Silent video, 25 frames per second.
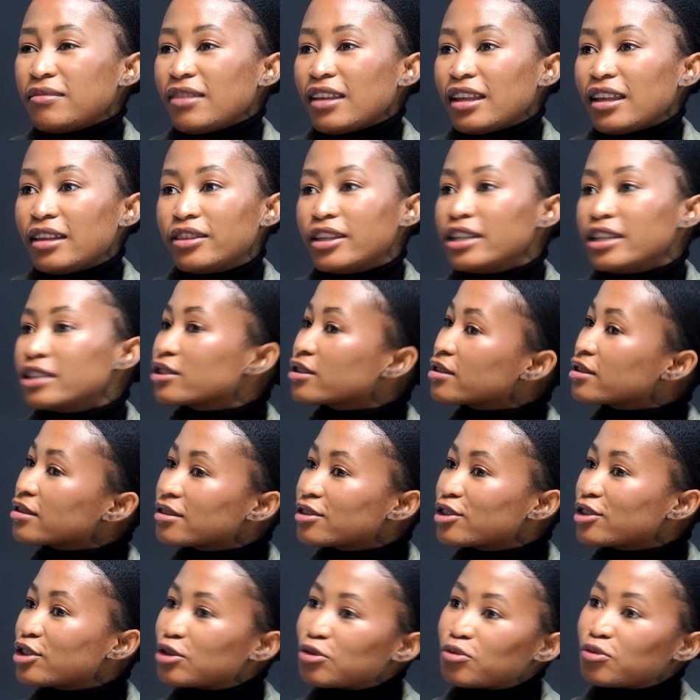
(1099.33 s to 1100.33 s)
there's
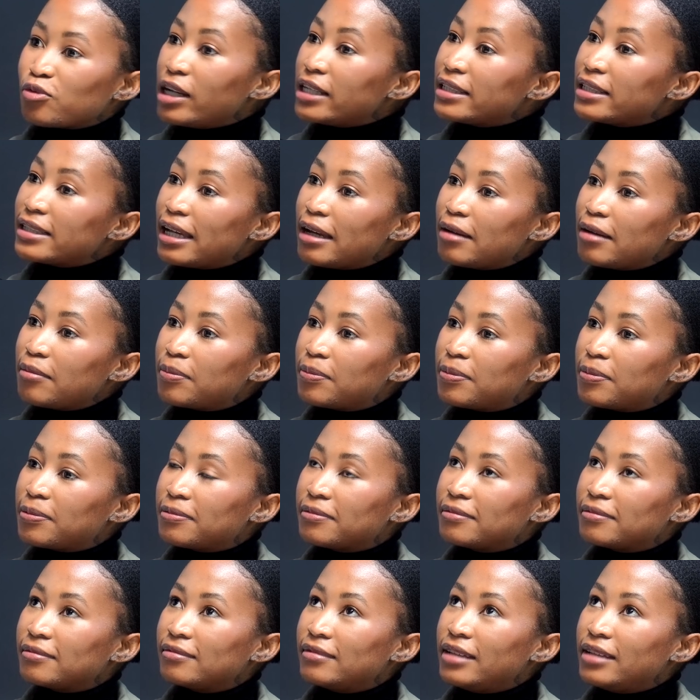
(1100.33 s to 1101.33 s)
just red tape
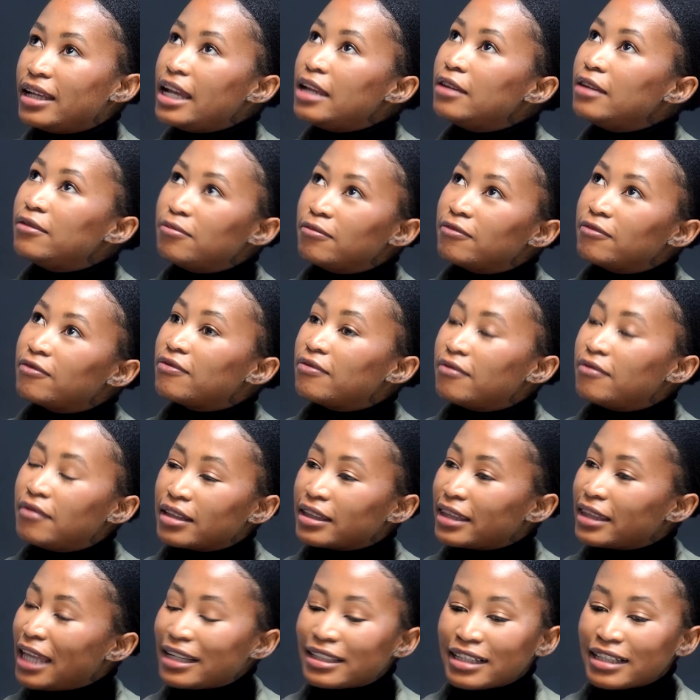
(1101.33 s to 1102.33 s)

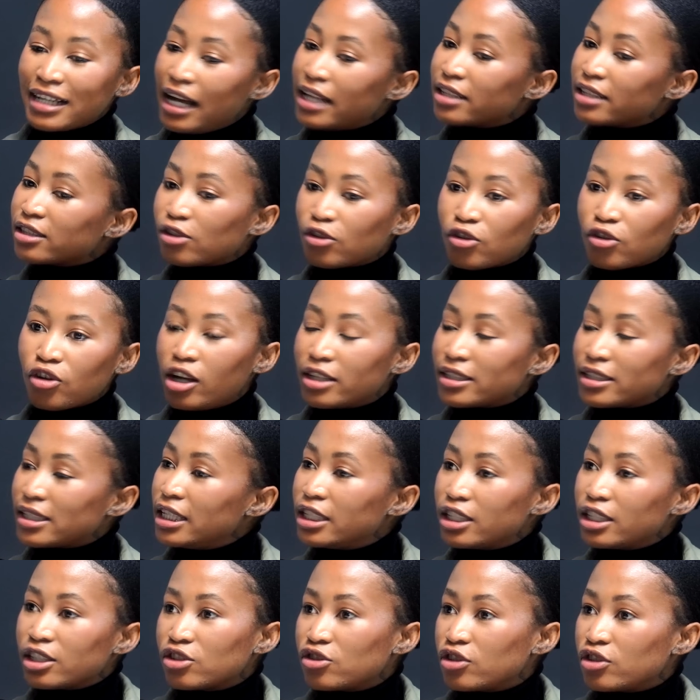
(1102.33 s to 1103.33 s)
that cuts across
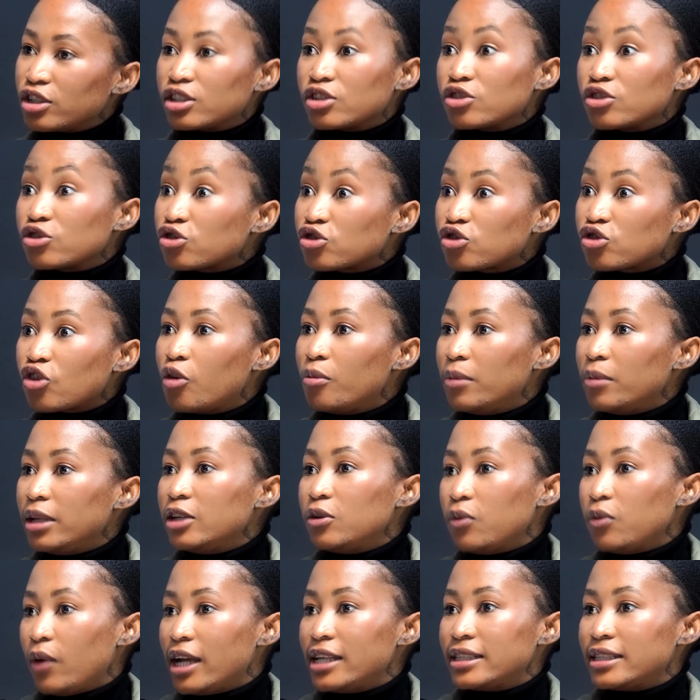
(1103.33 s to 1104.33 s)
industries in so
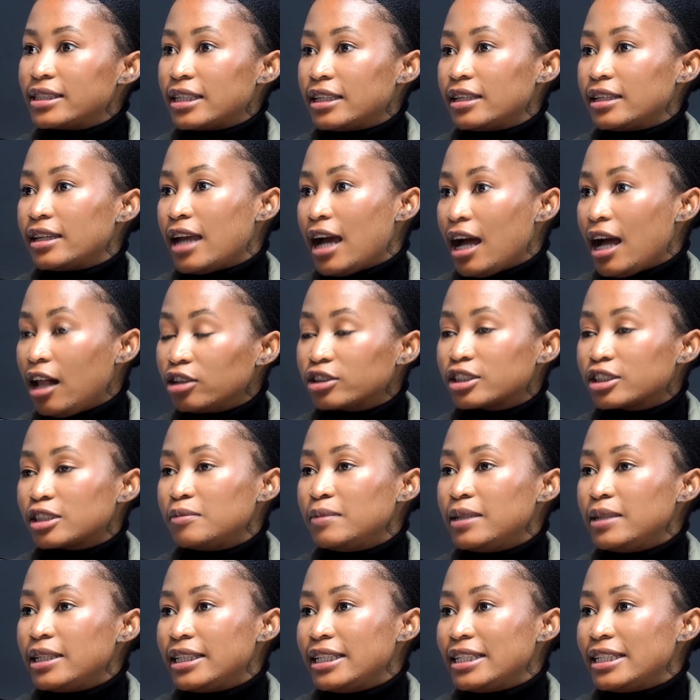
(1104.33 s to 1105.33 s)
many ways and
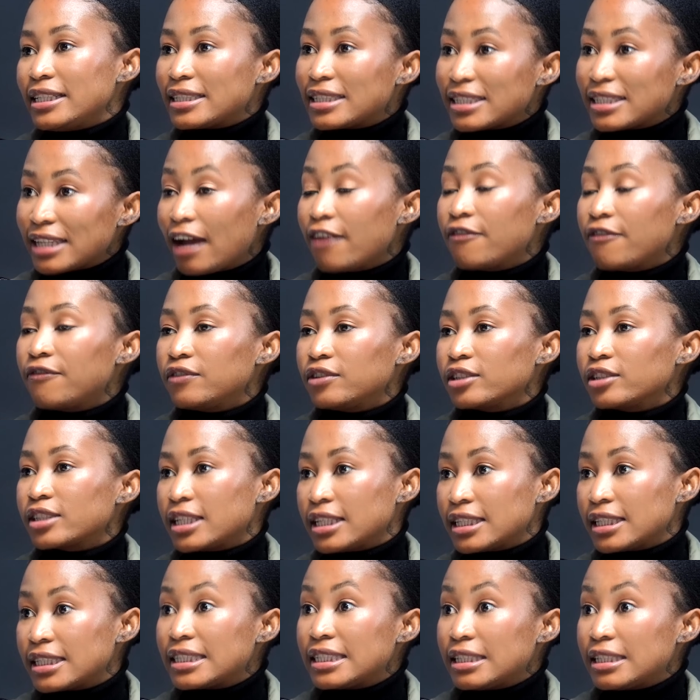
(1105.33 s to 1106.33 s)
ultimately stifles
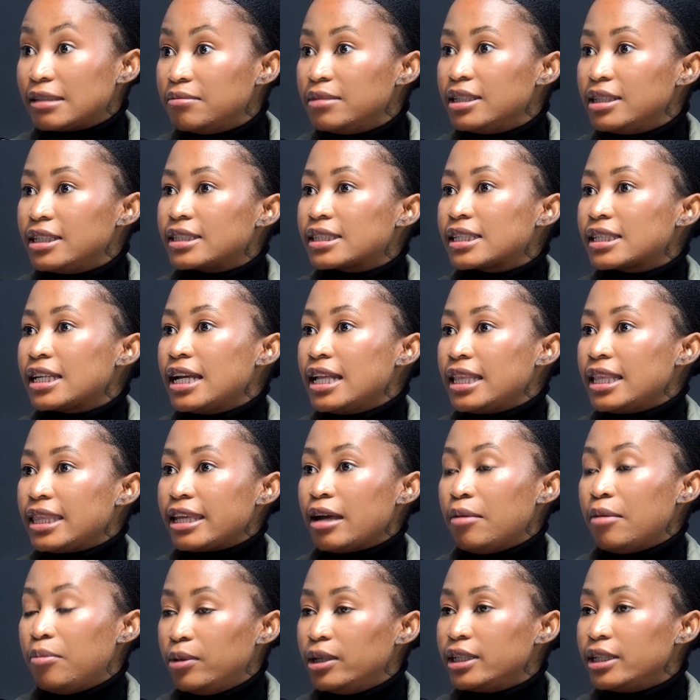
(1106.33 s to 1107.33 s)
and stymies
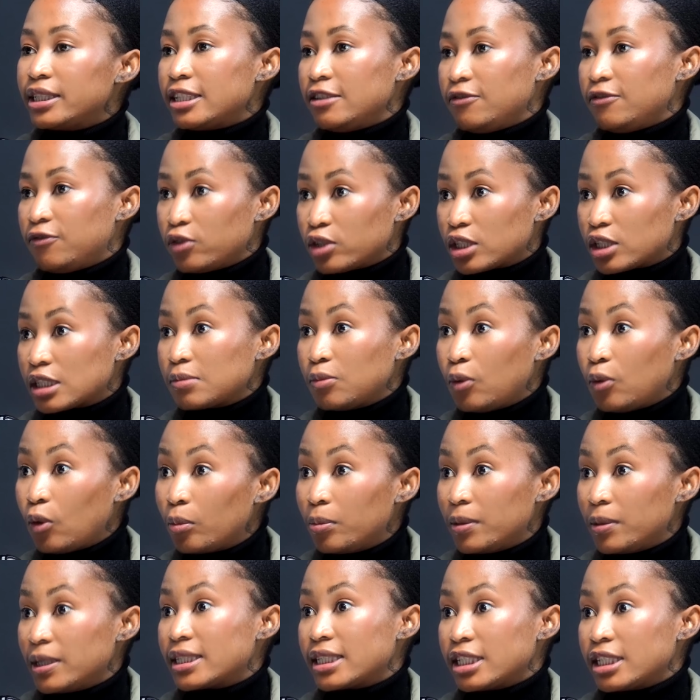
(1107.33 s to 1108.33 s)
the ability for small
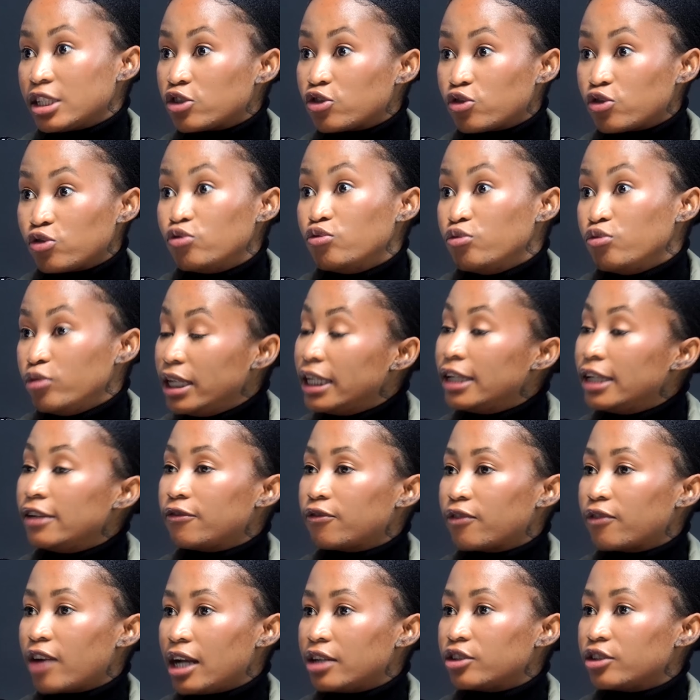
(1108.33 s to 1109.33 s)
business to really
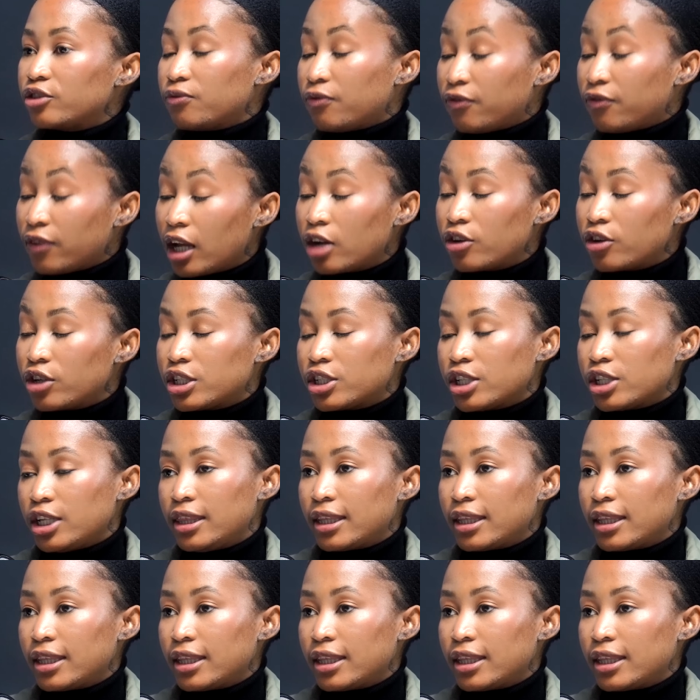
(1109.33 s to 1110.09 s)
flourish in the